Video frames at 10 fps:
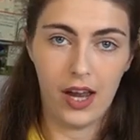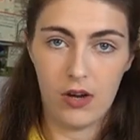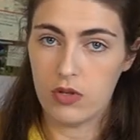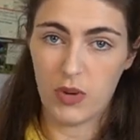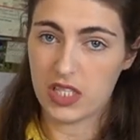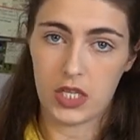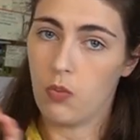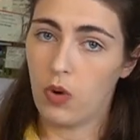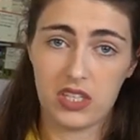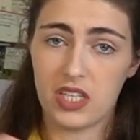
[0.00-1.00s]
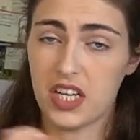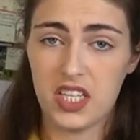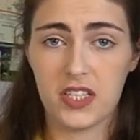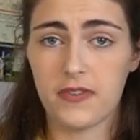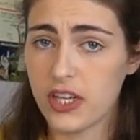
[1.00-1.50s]
And it was basically 1
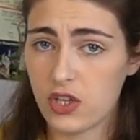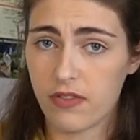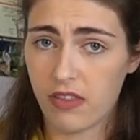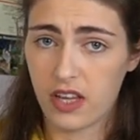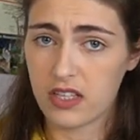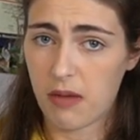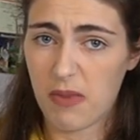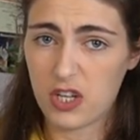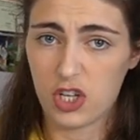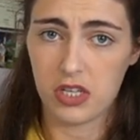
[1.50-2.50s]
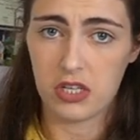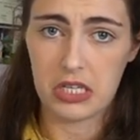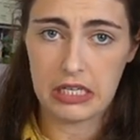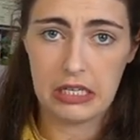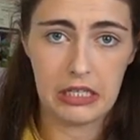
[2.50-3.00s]
sentence for each of the things I
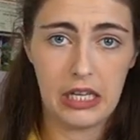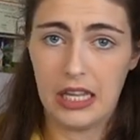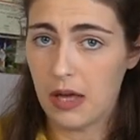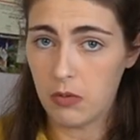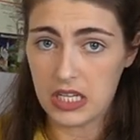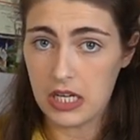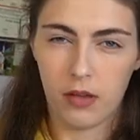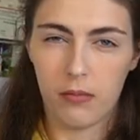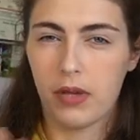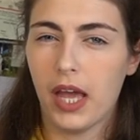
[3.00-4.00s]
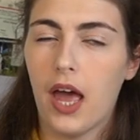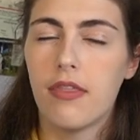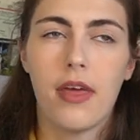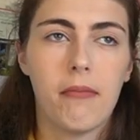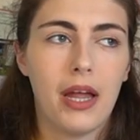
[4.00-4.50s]
mentioned, and that was it. But yeah,
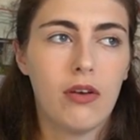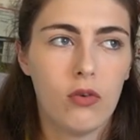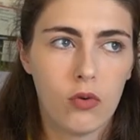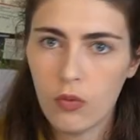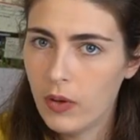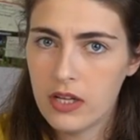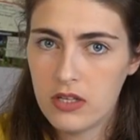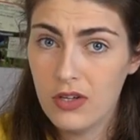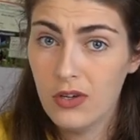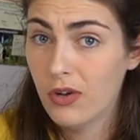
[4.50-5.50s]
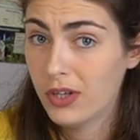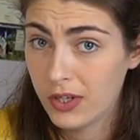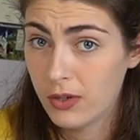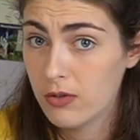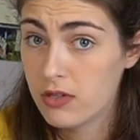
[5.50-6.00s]
they may not always look
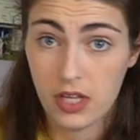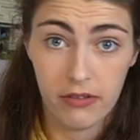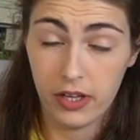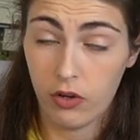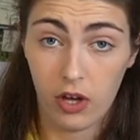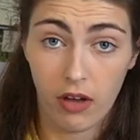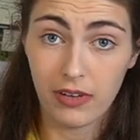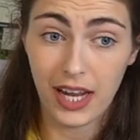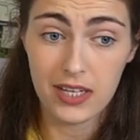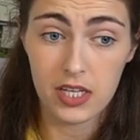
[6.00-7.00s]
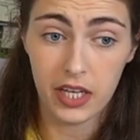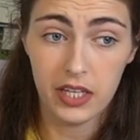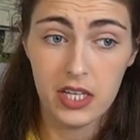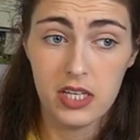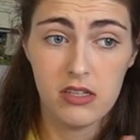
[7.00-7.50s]
at your CV or cover
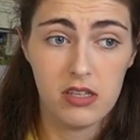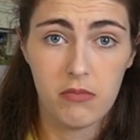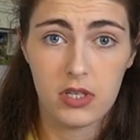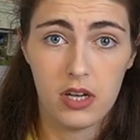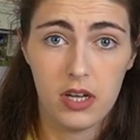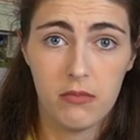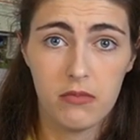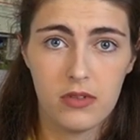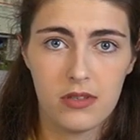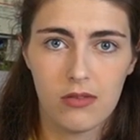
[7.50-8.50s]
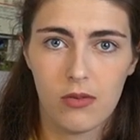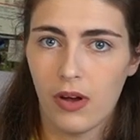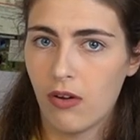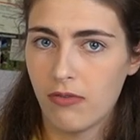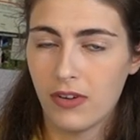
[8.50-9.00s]
letter. Sometimes,
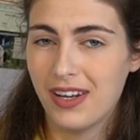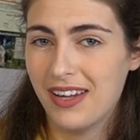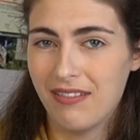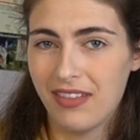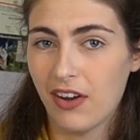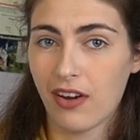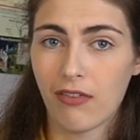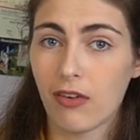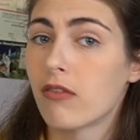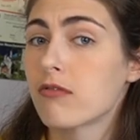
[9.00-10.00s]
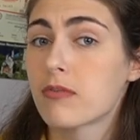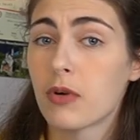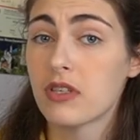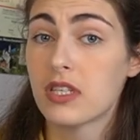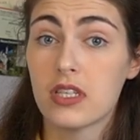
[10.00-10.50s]
quite often, if they don't have a lot of
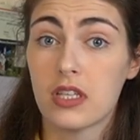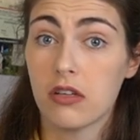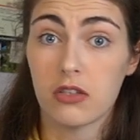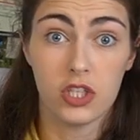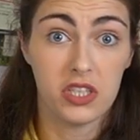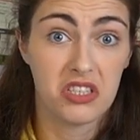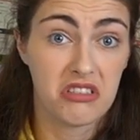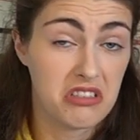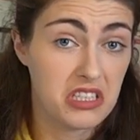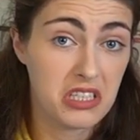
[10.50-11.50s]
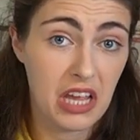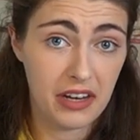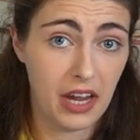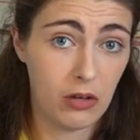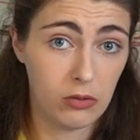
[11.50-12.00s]
responses, they'll just
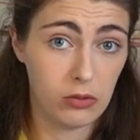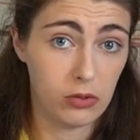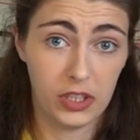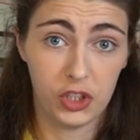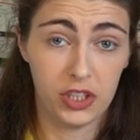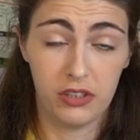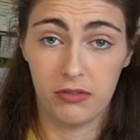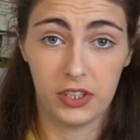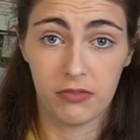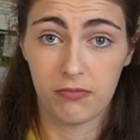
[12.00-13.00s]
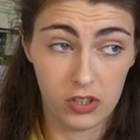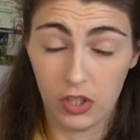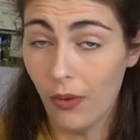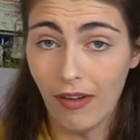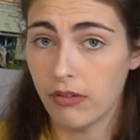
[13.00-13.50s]
send out auditions
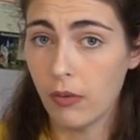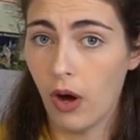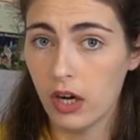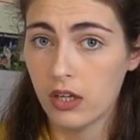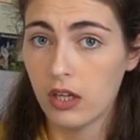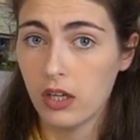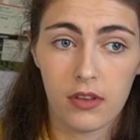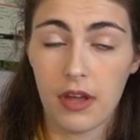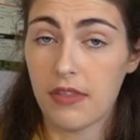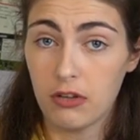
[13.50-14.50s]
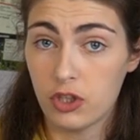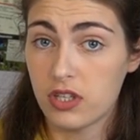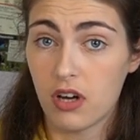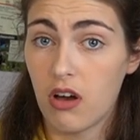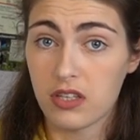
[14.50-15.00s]
to everyone. They'll
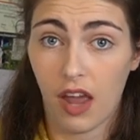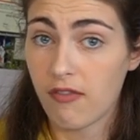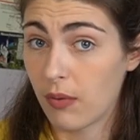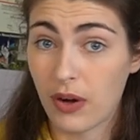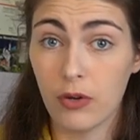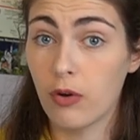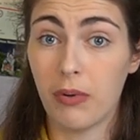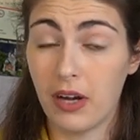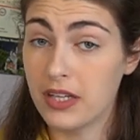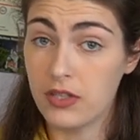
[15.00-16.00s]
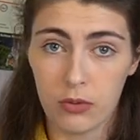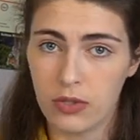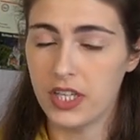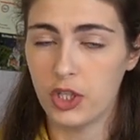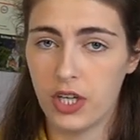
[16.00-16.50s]
just ask everyone who applies to
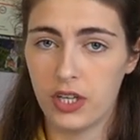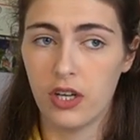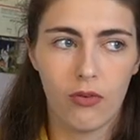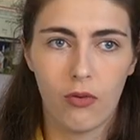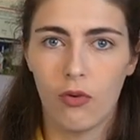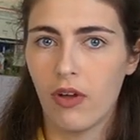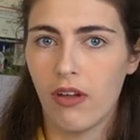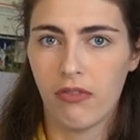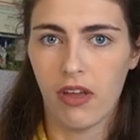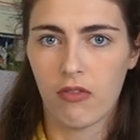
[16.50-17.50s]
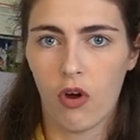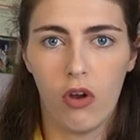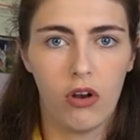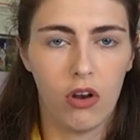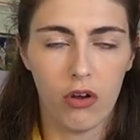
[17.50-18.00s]
audition, or if they've
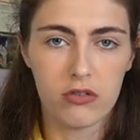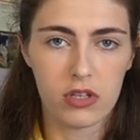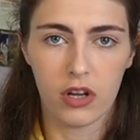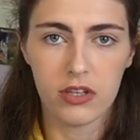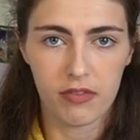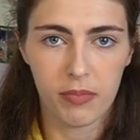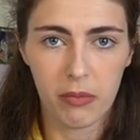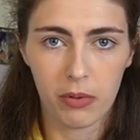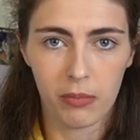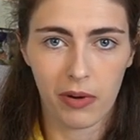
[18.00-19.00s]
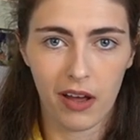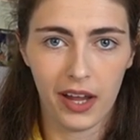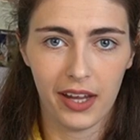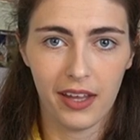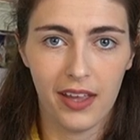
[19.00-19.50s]
got loads and loads of people
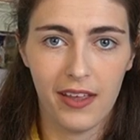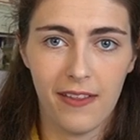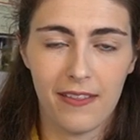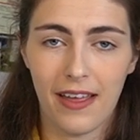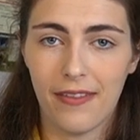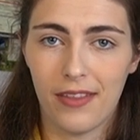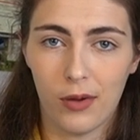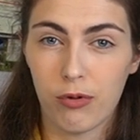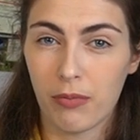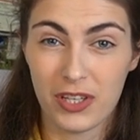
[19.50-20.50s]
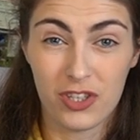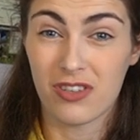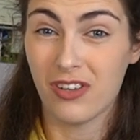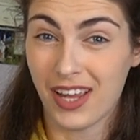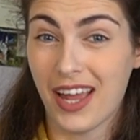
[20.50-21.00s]
applying, then they'll probably
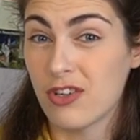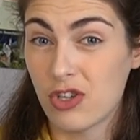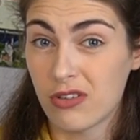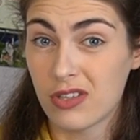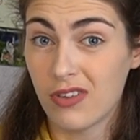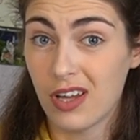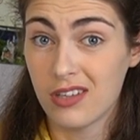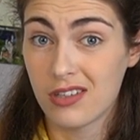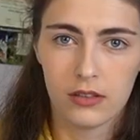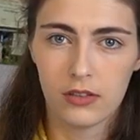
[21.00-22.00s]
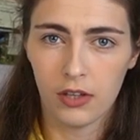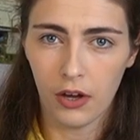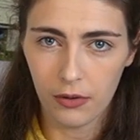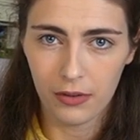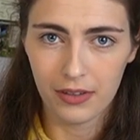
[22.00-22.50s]
just look at headshots first.
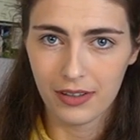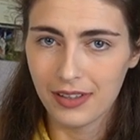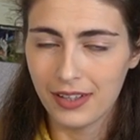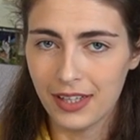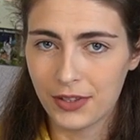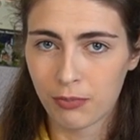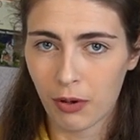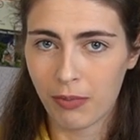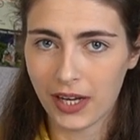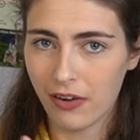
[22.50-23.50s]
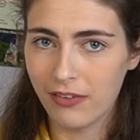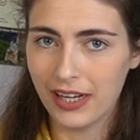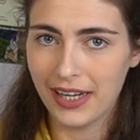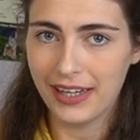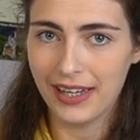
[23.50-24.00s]
So it's probably
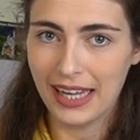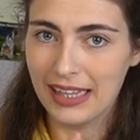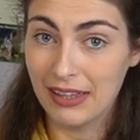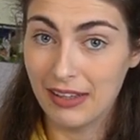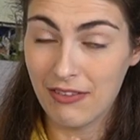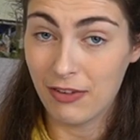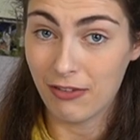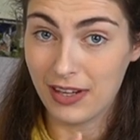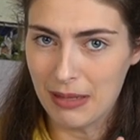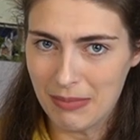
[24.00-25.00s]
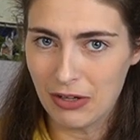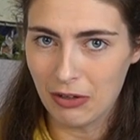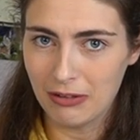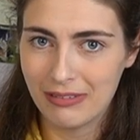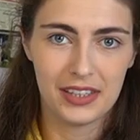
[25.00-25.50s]
only if you're in the
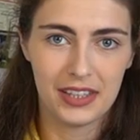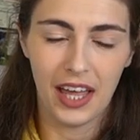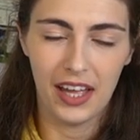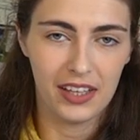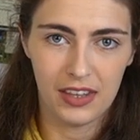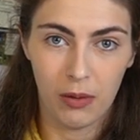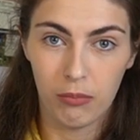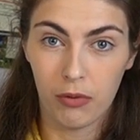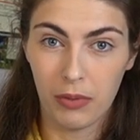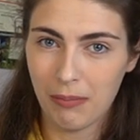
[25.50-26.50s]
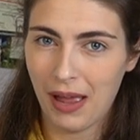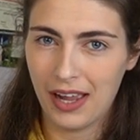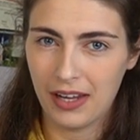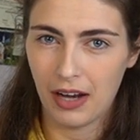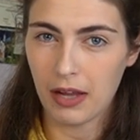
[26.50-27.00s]
middle that they'll probably
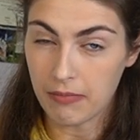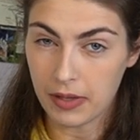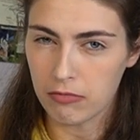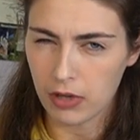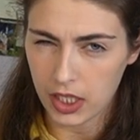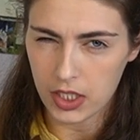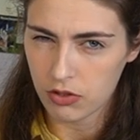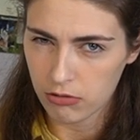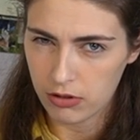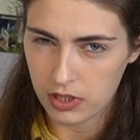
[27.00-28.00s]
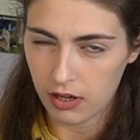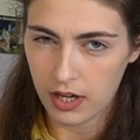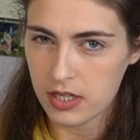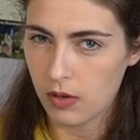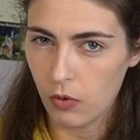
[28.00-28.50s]
pay, like be really
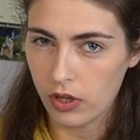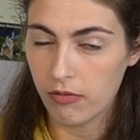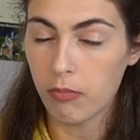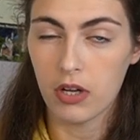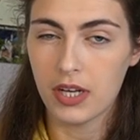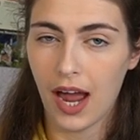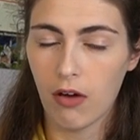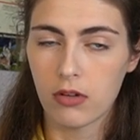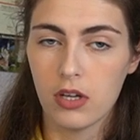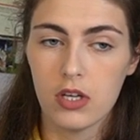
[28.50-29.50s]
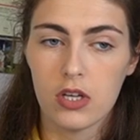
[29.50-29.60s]
scrutinizing what you've put down.